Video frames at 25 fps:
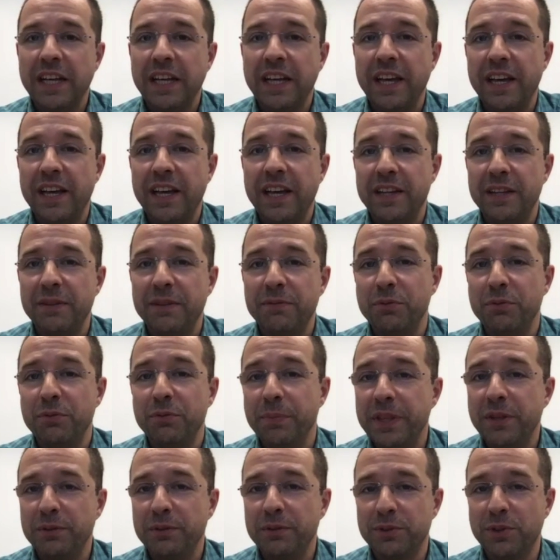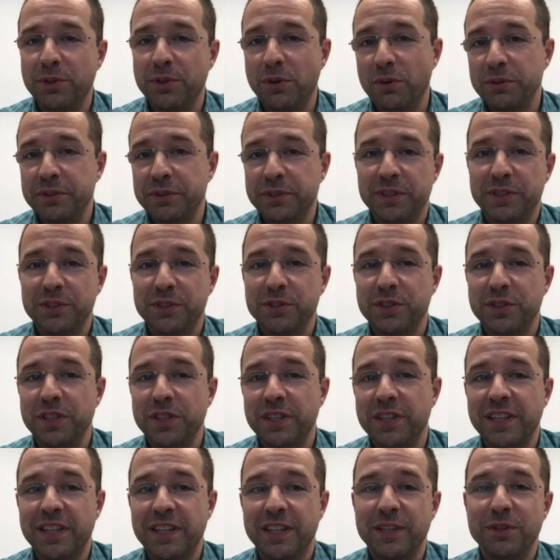and if you meet those goals, essentially,
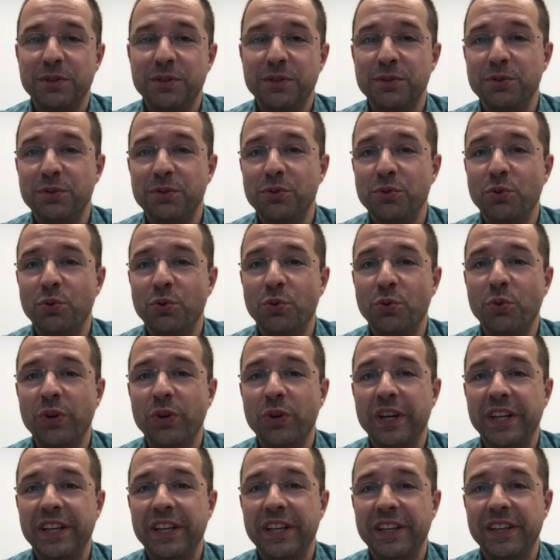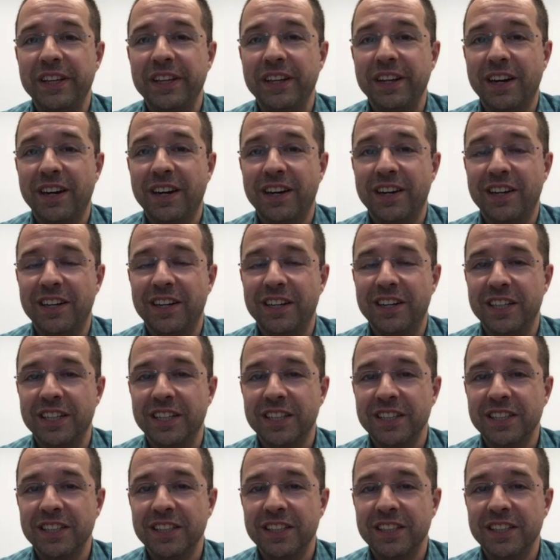then you are